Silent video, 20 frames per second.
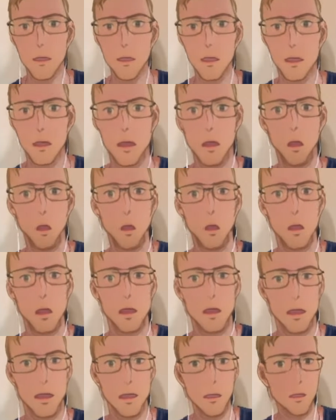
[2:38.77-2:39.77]
long,
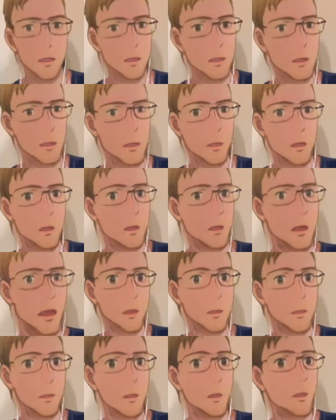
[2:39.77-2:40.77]
or I
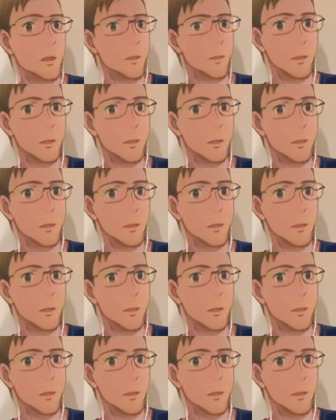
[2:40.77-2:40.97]
don't know if